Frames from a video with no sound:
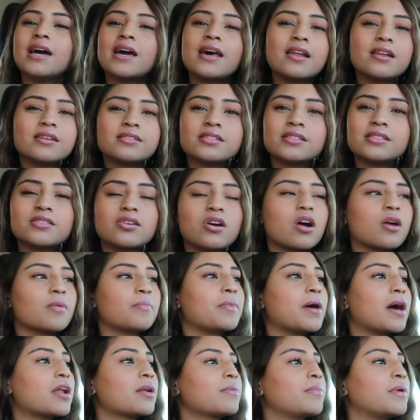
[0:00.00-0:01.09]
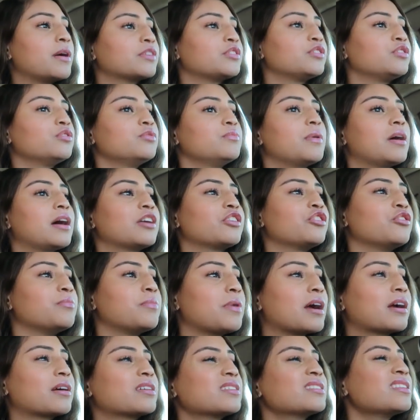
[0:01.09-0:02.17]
It doesn't talk bad about you behind your back,